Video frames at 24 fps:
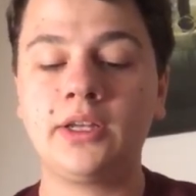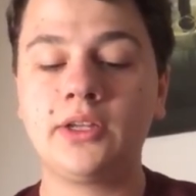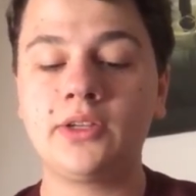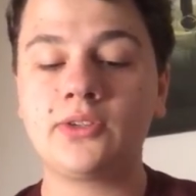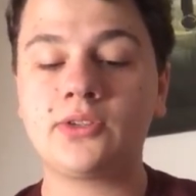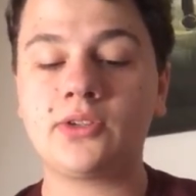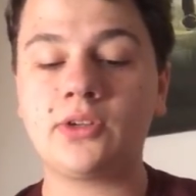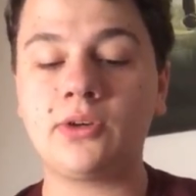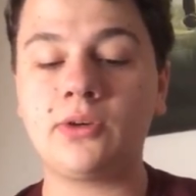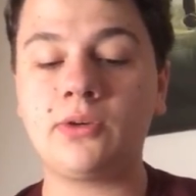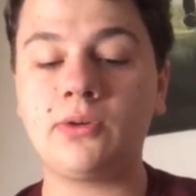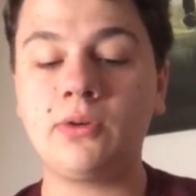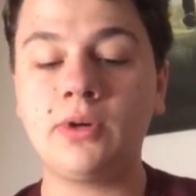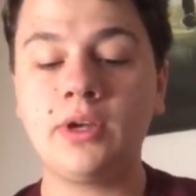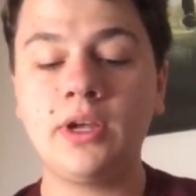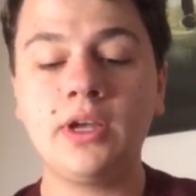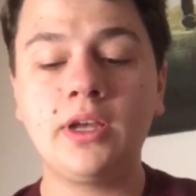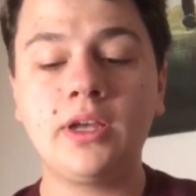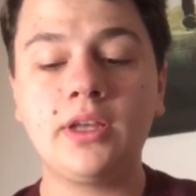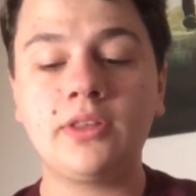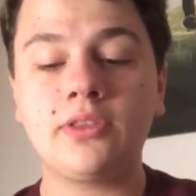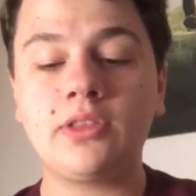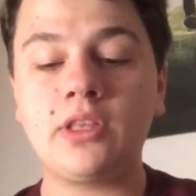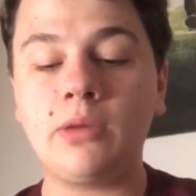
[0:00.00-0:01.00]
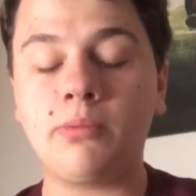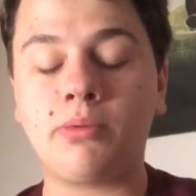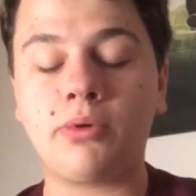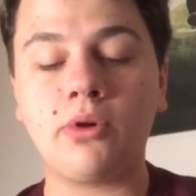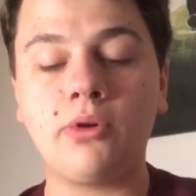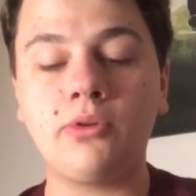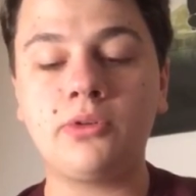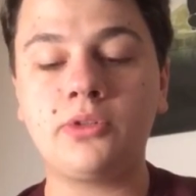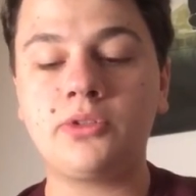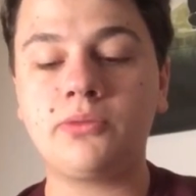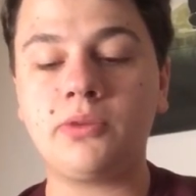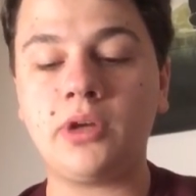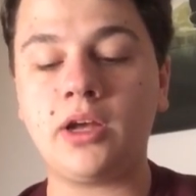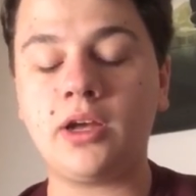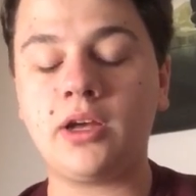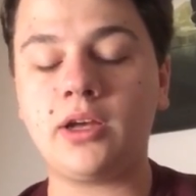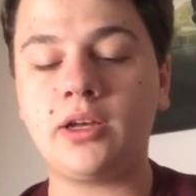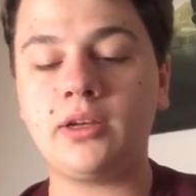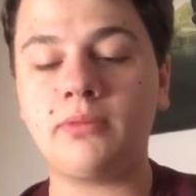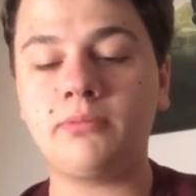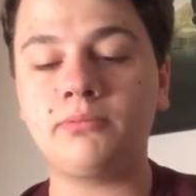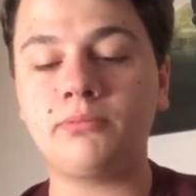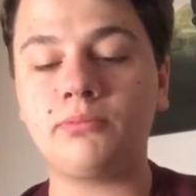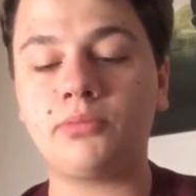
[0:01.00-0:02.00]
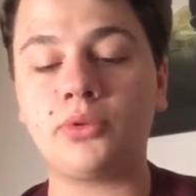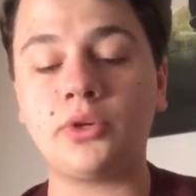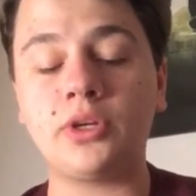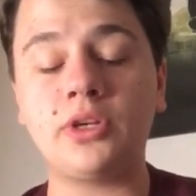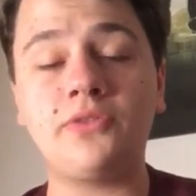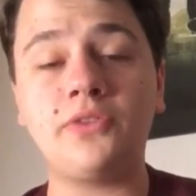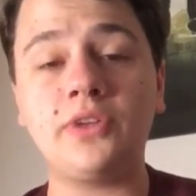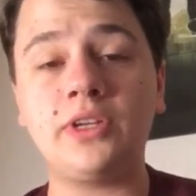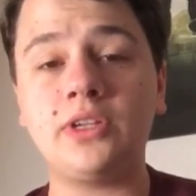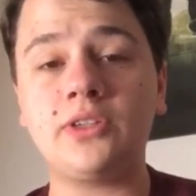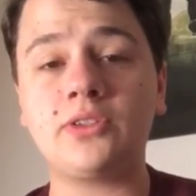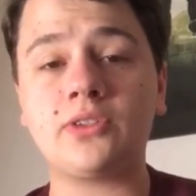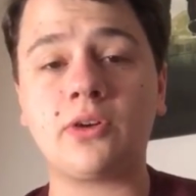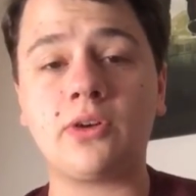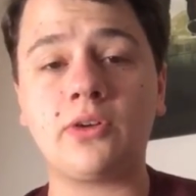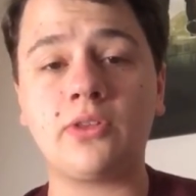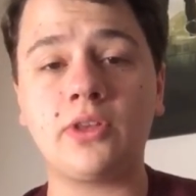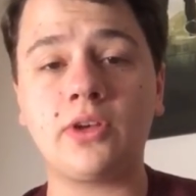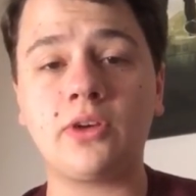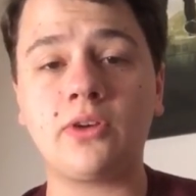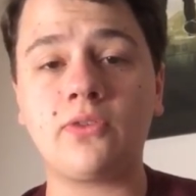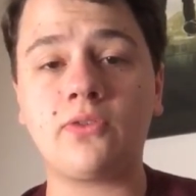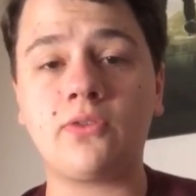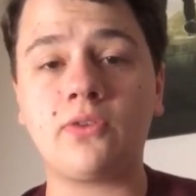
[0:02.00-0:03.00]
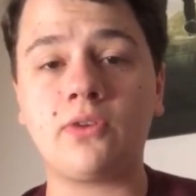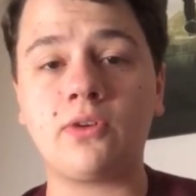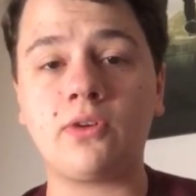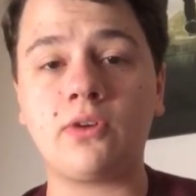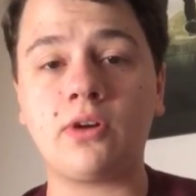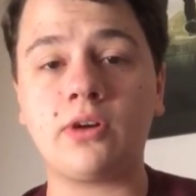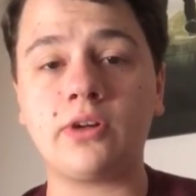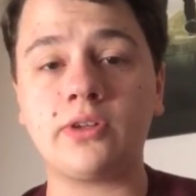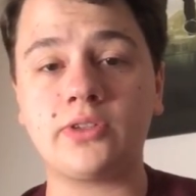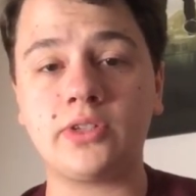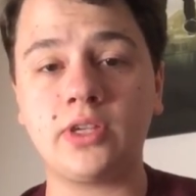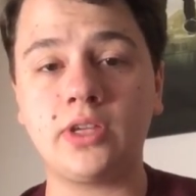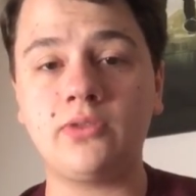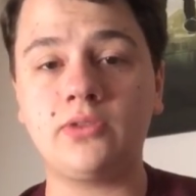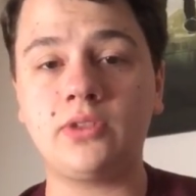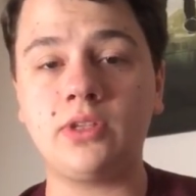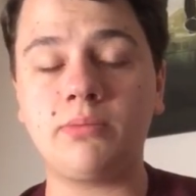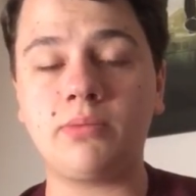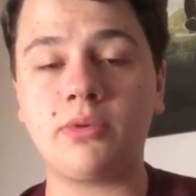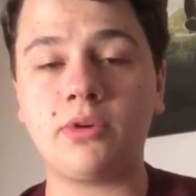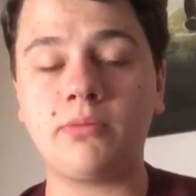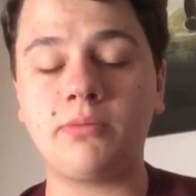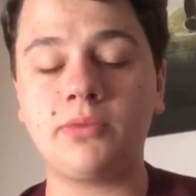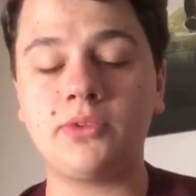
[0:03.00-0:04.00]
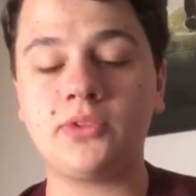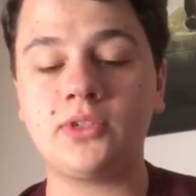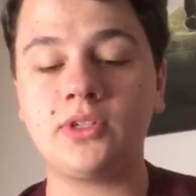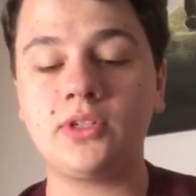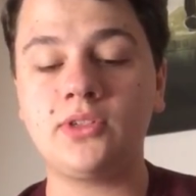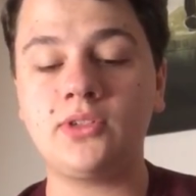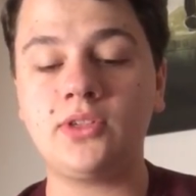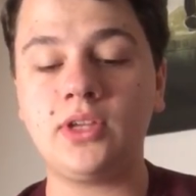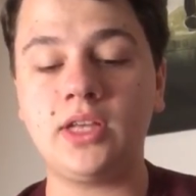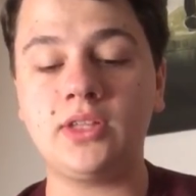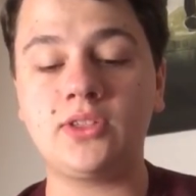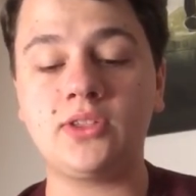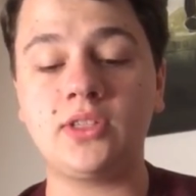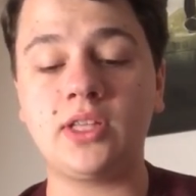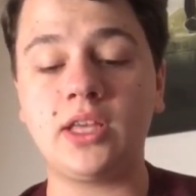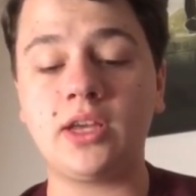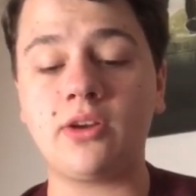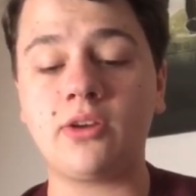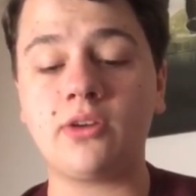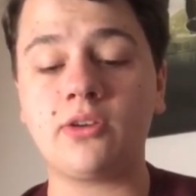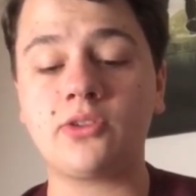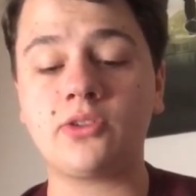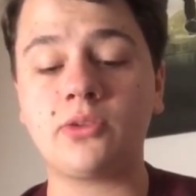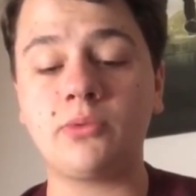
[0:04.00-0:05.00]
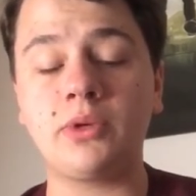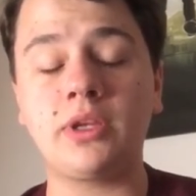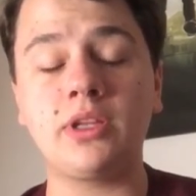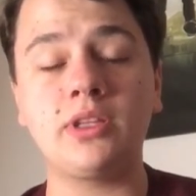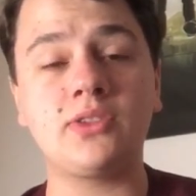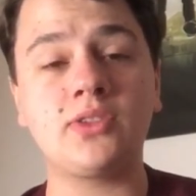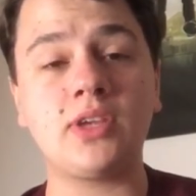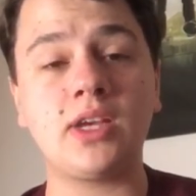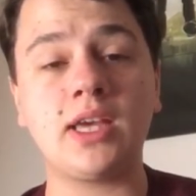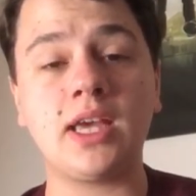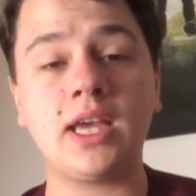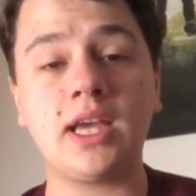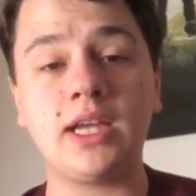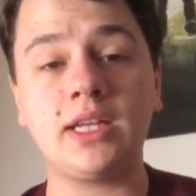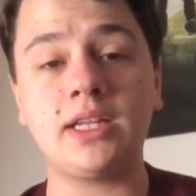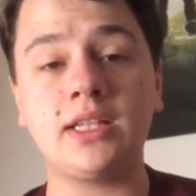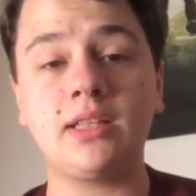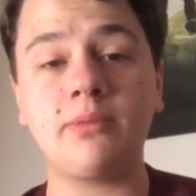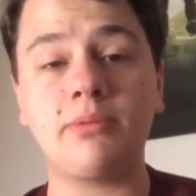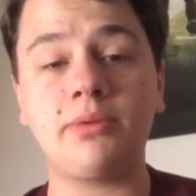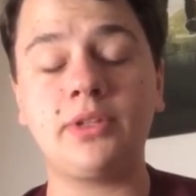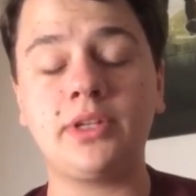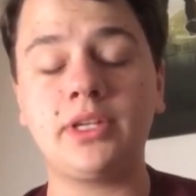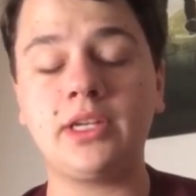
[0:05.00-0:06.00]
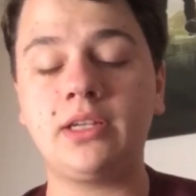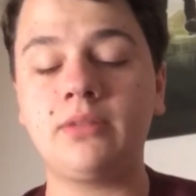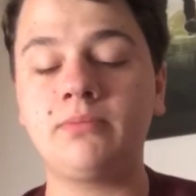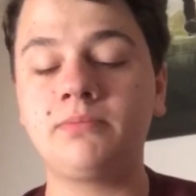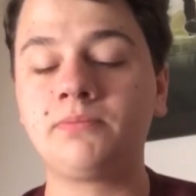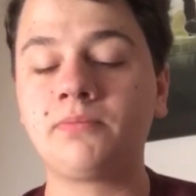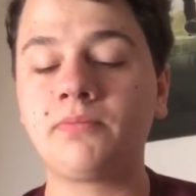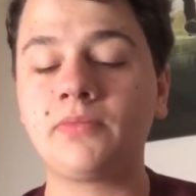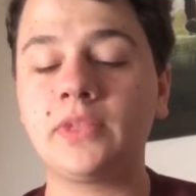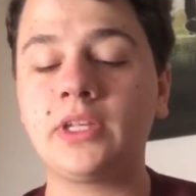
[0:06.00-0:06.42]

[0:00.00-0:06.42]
So the approach briefings are there for our safety purposes. It's there so we can stay ahead of the plane.